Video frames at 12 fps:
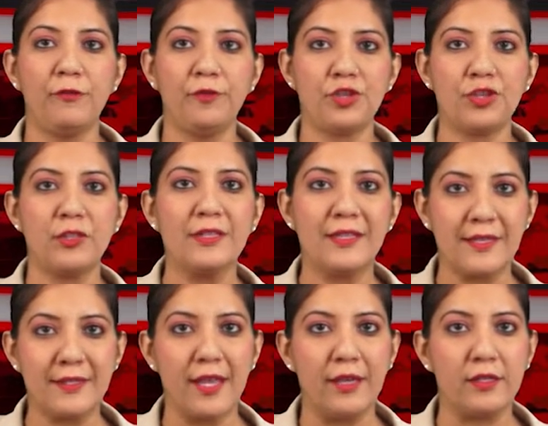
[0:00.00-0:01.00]

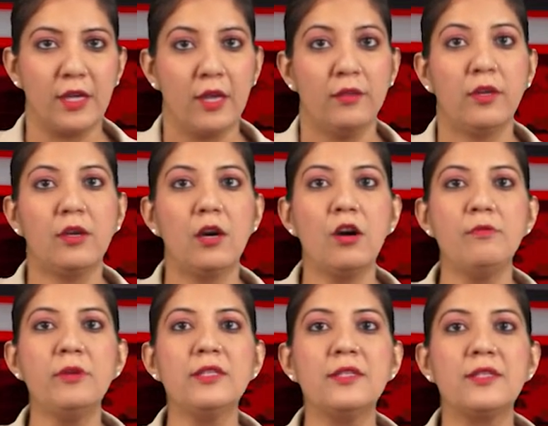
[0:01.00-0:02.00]
officials said. The
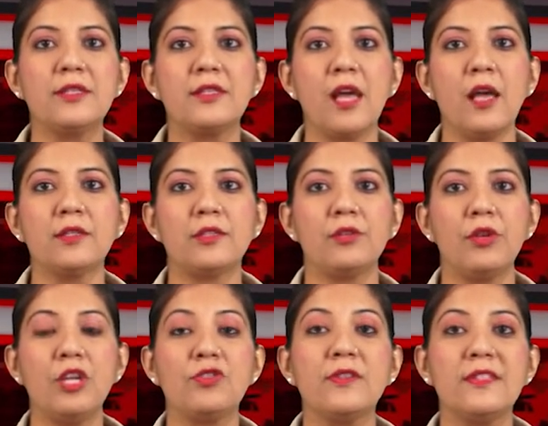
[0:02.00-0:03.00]
government's disaster
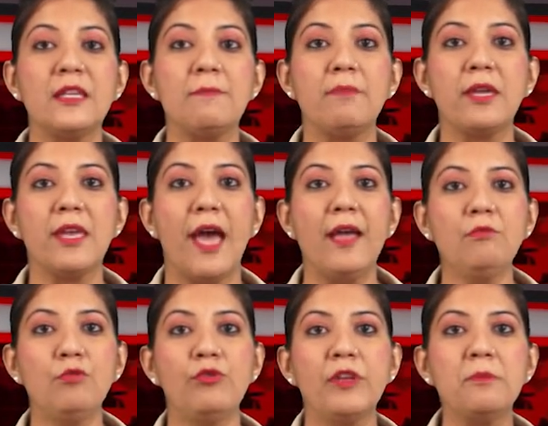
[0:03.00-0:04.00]
agency
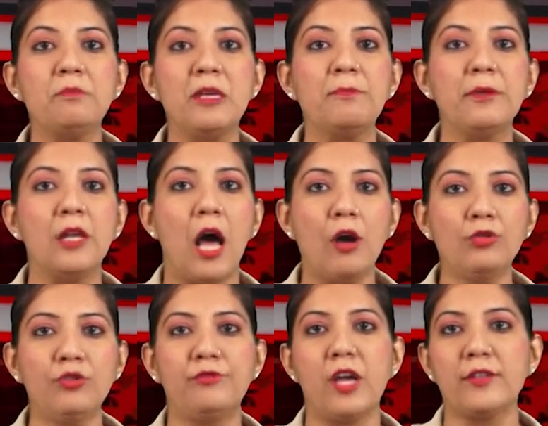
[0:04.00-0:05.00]
began moving people
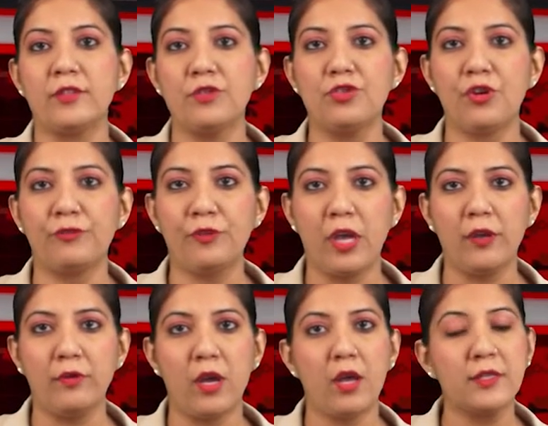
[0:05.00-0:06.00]
out of dozens of
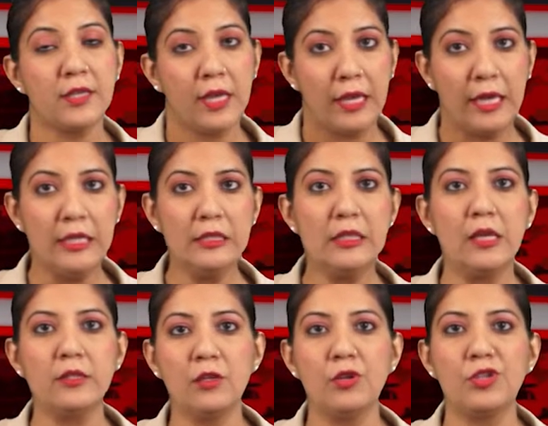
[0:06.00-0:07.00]
areas in
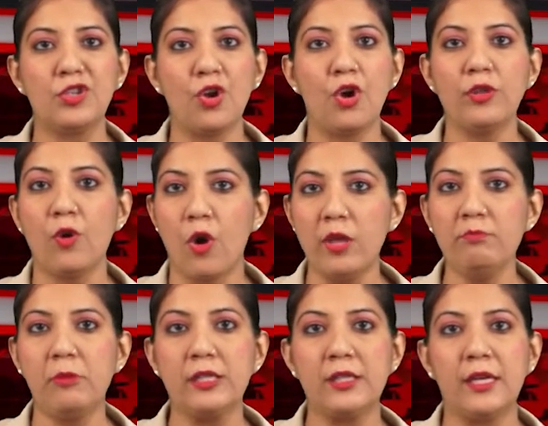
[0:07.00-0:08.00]
southern Luzon
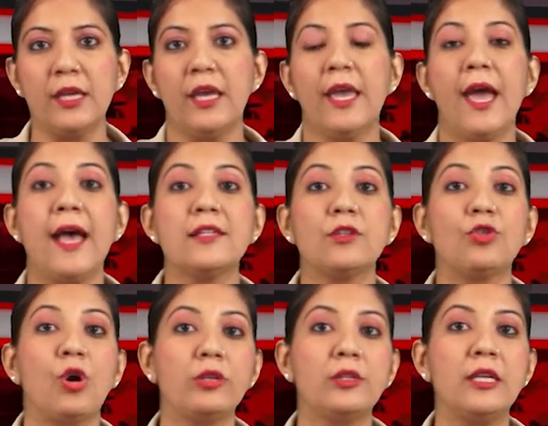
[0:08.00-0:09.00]
on Monday as
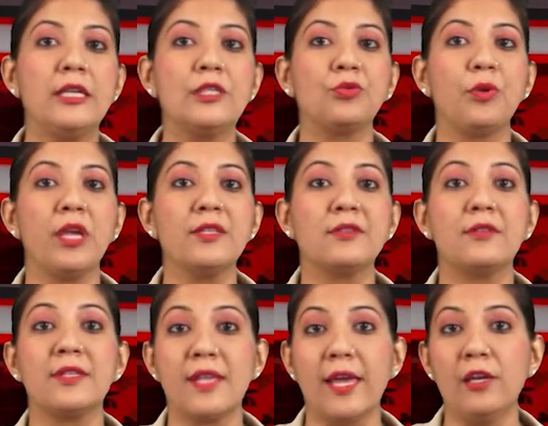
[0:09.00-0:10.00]
authorities raised
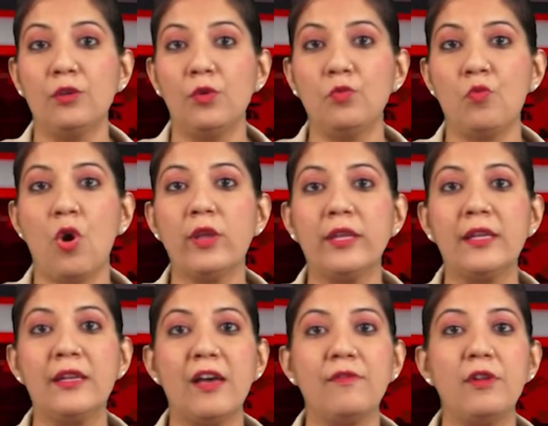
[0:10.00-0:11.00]
the cyclone warning
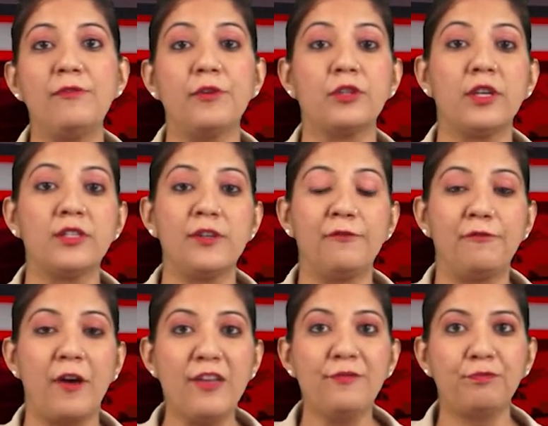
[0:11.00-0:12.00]
level for
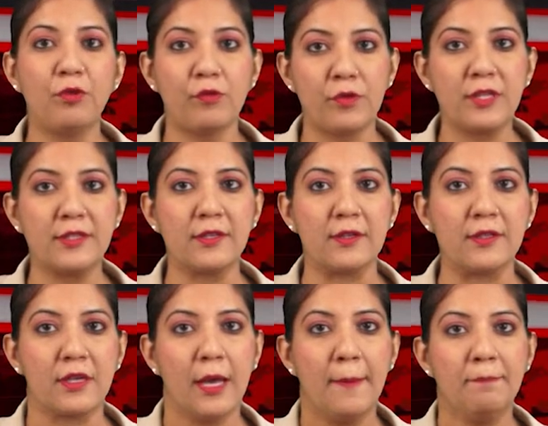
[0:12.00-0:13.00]
35
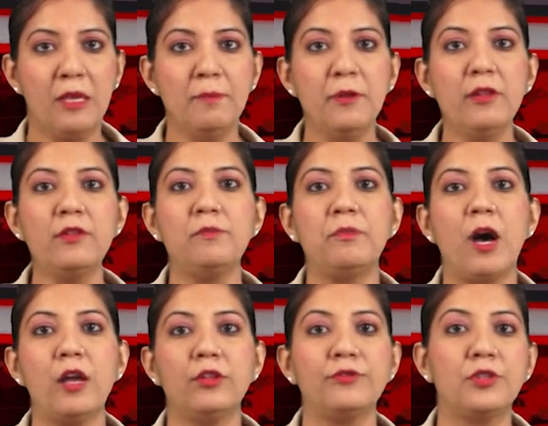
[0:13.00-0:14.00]
provinces. People in the
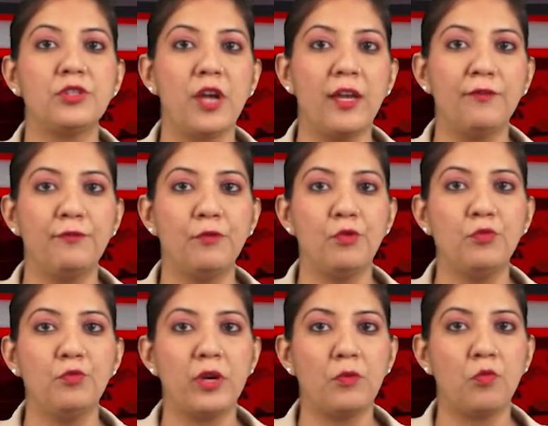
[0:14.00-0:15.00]
path of the
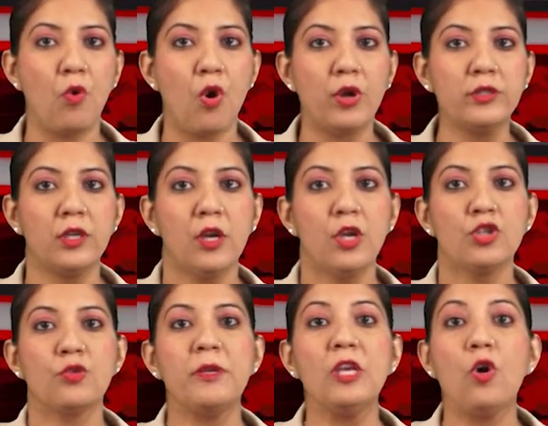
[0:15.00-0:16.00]
typhoon were warned
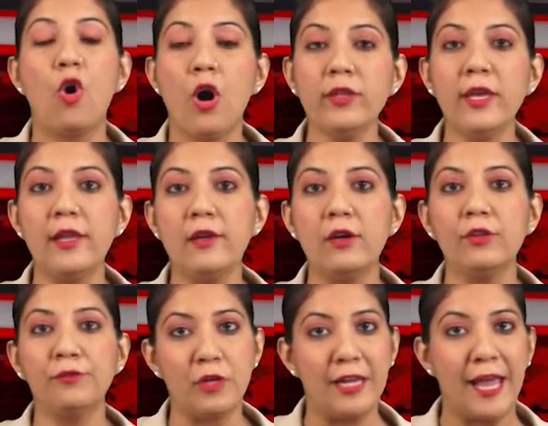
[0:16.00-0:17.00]
to be on alert for